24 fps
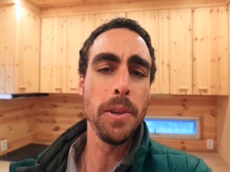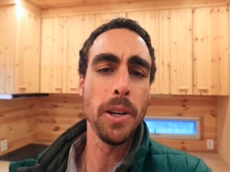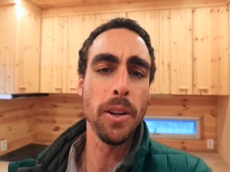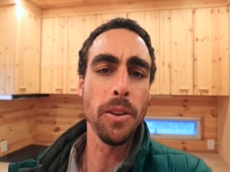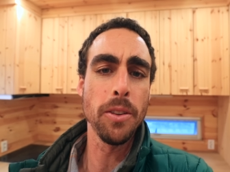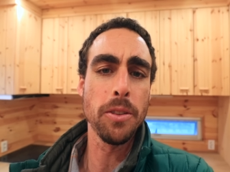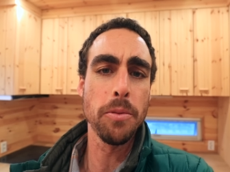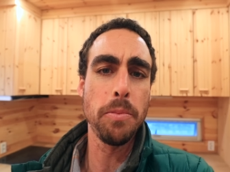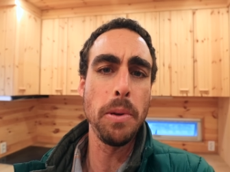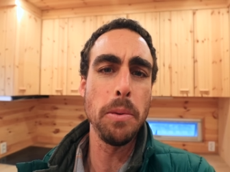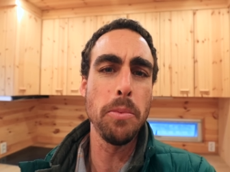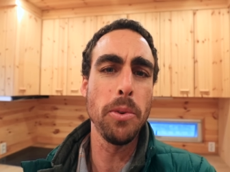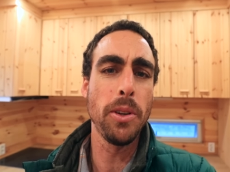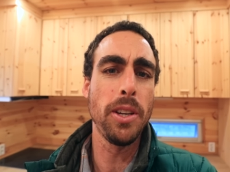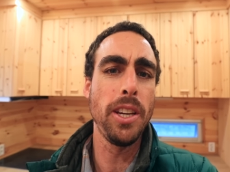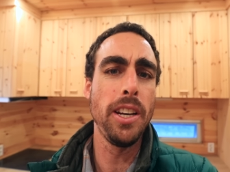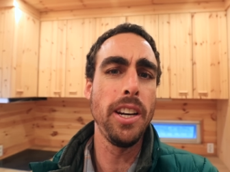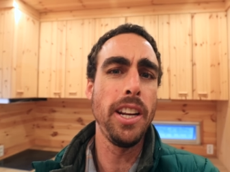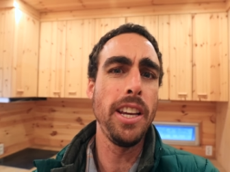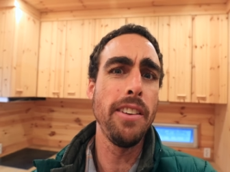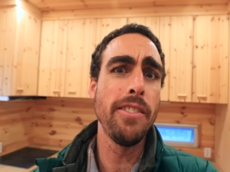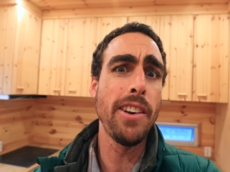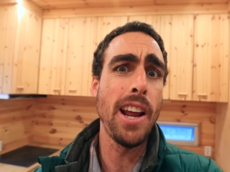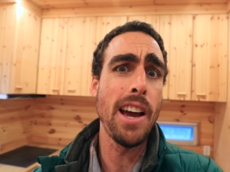you know so people
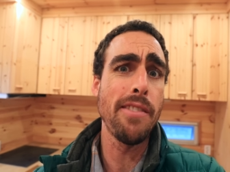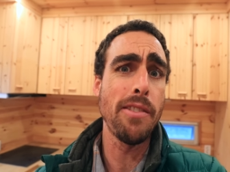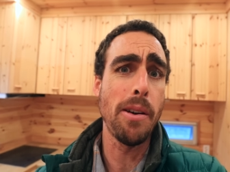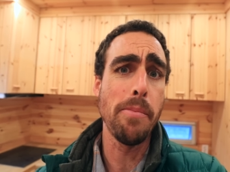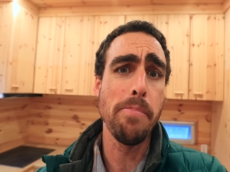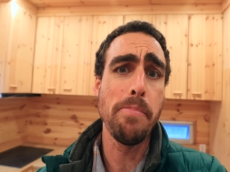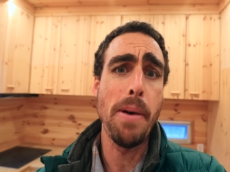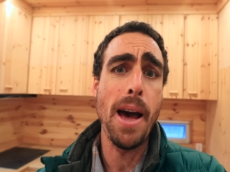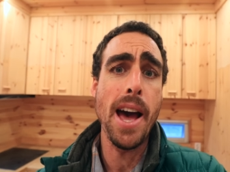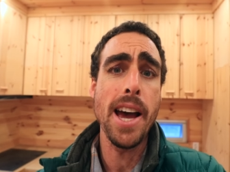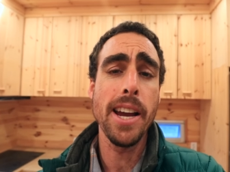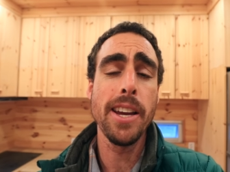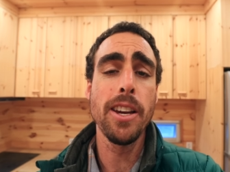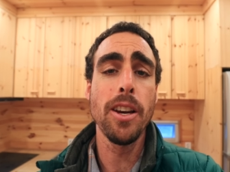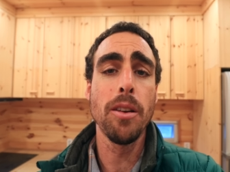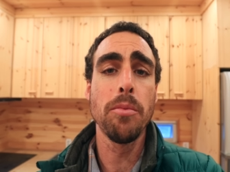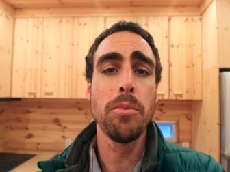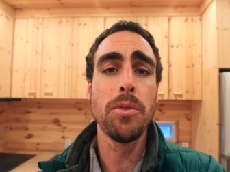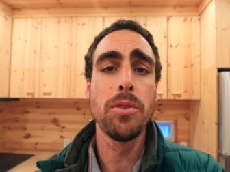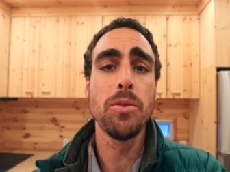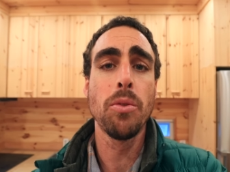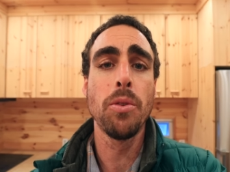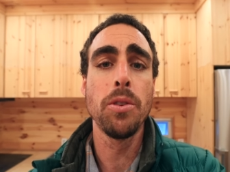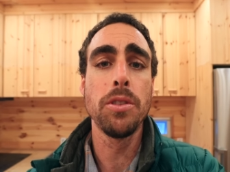can even have a
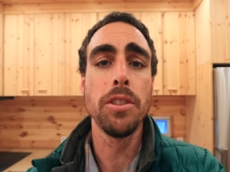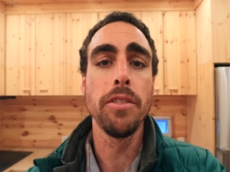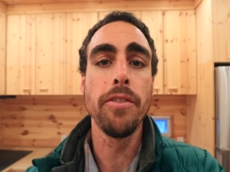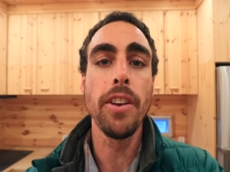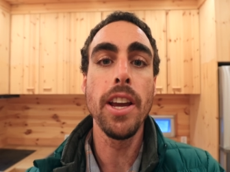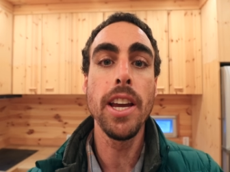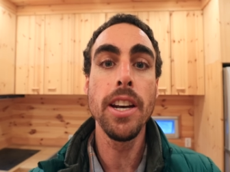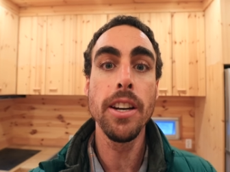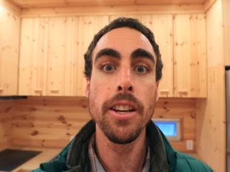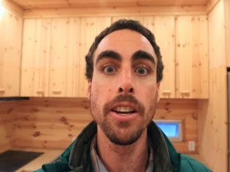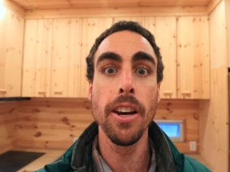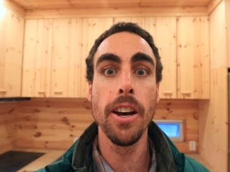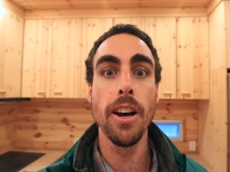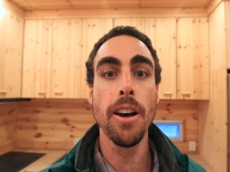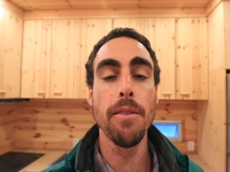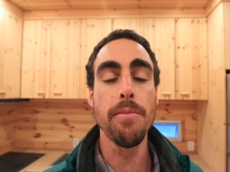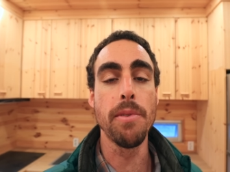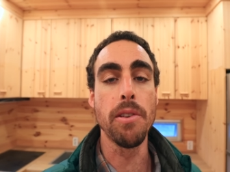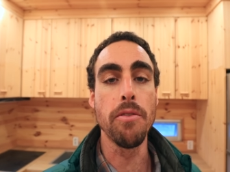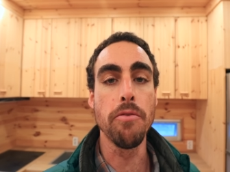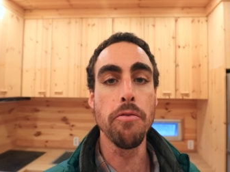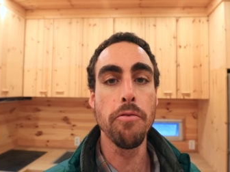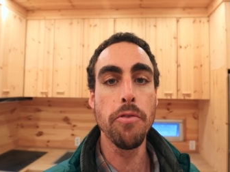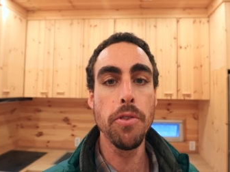backup source of
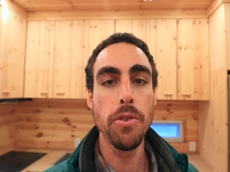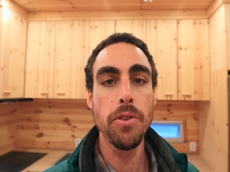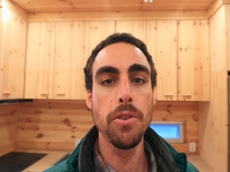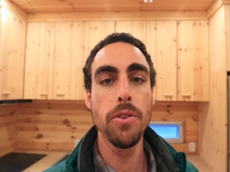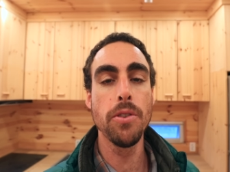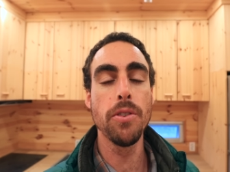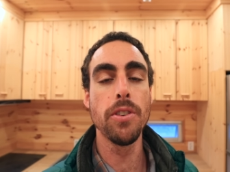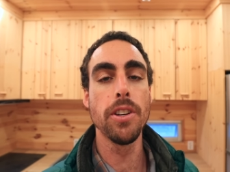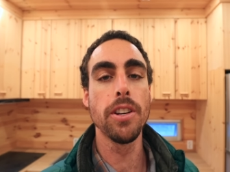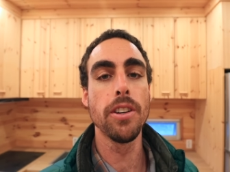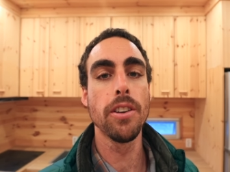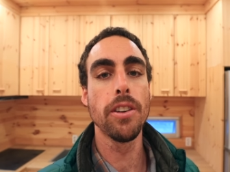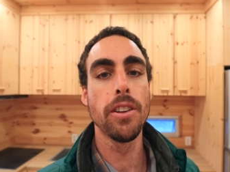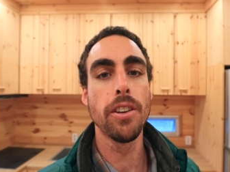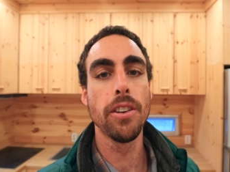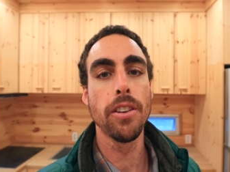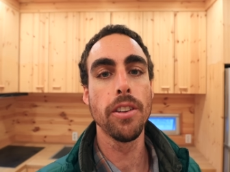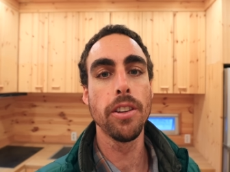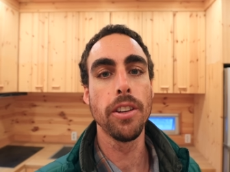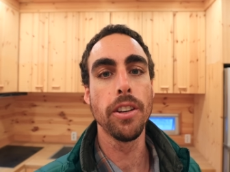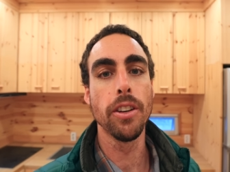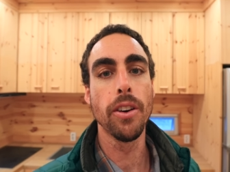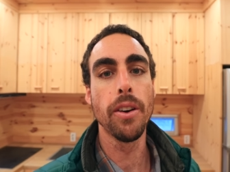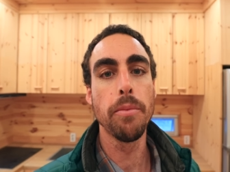income and food and,
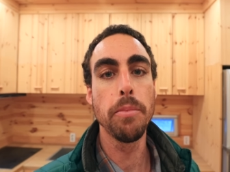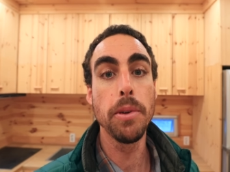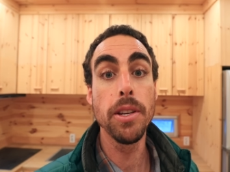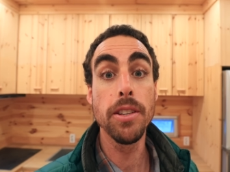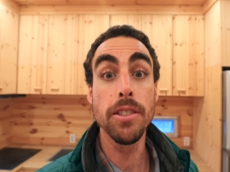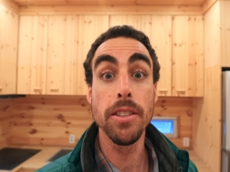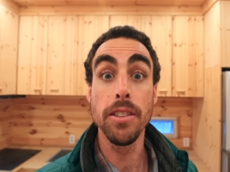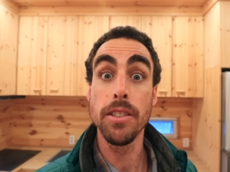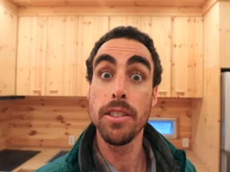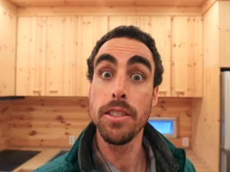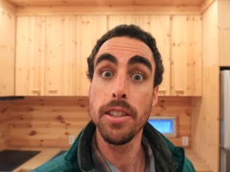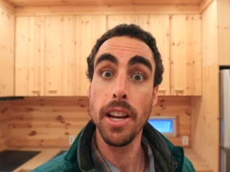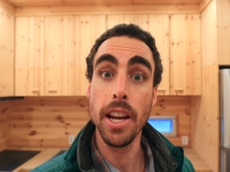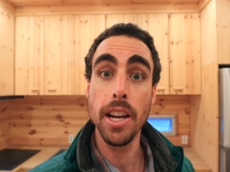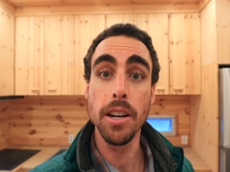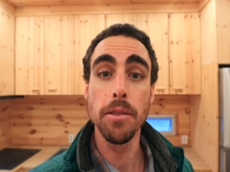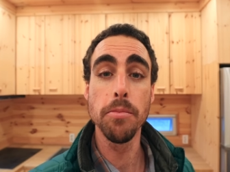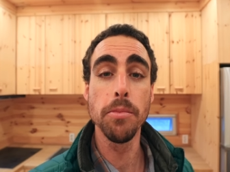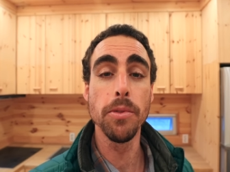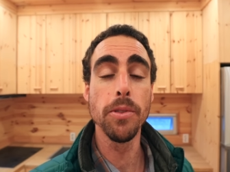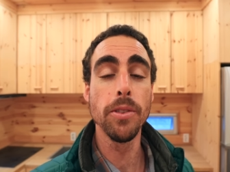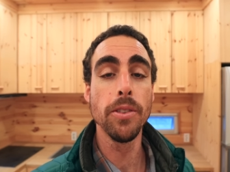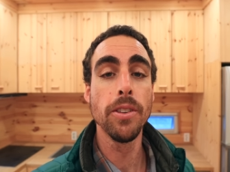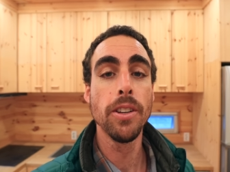and, you know be
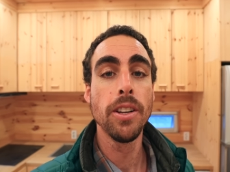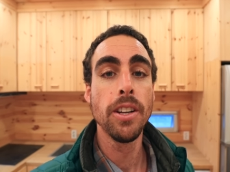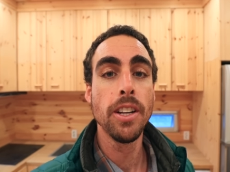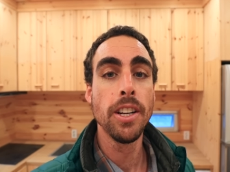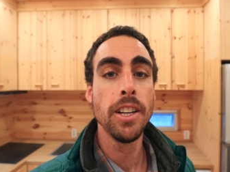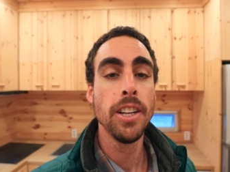sustainable